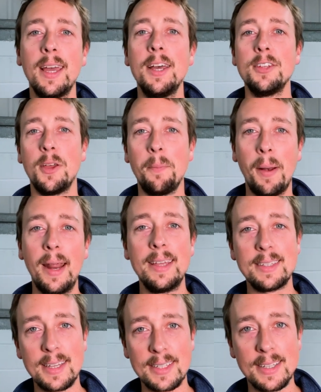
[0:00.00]
So please,
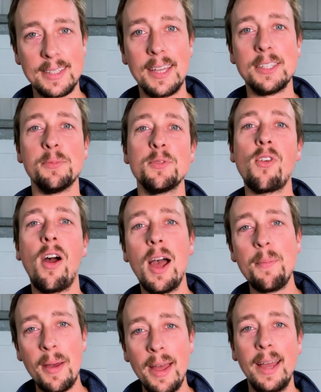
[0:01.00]
as I say,
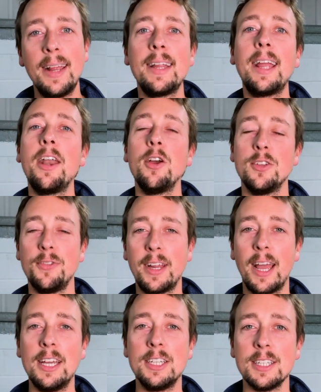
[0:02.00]
subscribe, get
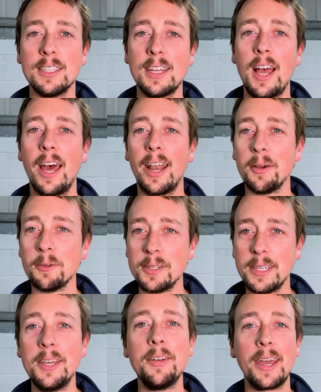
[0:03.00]
notifications, and I will
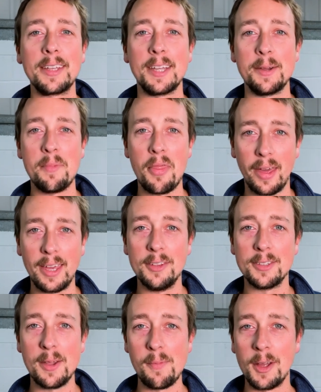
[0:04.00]
see you next time. Thank you
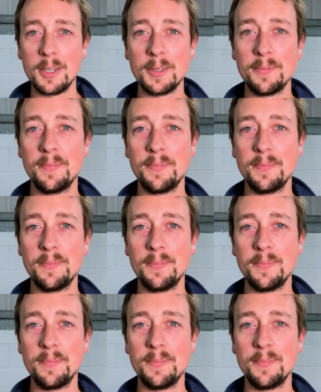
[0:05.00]
so much.